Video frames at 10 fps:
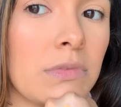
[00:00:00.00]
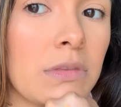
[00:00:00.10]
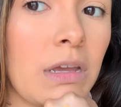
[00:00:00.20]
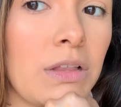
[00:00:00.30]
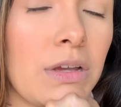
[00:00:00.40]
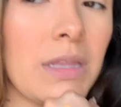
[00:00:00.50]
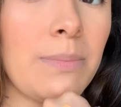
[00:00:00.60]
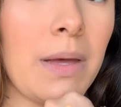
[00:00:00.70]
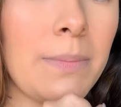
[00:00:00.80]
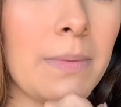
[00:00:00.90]
Like, look at the
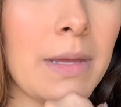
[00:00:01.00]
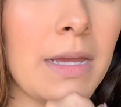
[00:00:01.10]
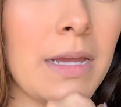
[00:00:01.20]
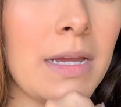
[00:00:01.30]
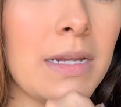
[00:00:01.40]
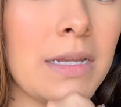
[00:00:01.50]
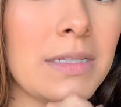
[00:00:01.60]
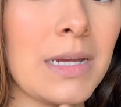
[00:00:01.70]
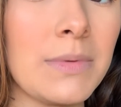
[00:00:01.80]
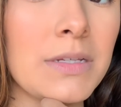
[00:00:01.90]
pump on my hand and
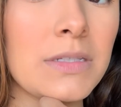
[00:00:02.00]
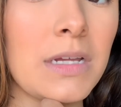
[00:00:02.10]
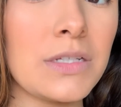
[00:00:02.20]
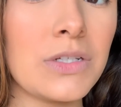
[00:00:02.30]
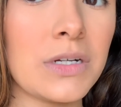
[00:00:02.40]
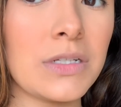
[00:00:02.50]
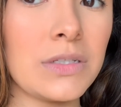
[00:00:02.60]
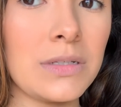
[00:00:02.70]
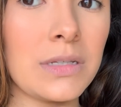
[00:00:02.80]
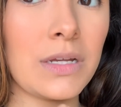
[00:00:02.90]
tell me it's not starting to
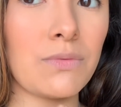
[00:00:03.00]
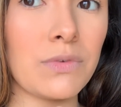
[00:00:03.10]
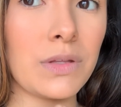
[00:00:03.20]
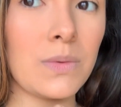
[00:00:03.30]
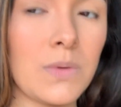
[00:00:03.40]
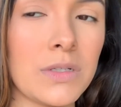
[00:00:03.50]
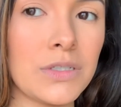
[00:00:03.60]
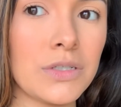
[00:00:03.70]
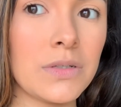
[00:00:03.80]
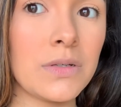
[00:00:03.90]
look like really orange.
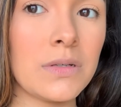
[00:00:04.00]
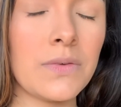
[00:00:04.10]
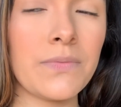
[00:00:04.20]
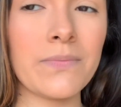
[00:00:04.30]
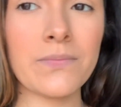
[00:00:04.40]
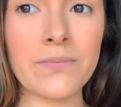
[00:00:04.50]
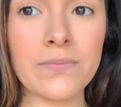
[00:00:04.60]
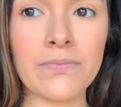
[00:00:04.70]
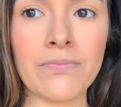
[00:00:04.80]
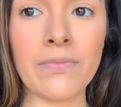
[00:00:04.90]

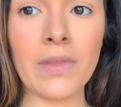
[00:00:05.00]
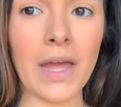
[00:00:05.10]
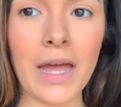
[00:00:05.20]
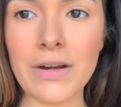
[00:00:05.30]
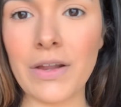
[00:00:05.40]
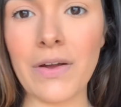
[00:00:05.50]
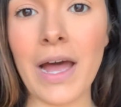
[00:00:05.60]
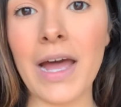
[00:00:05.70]
I don't know.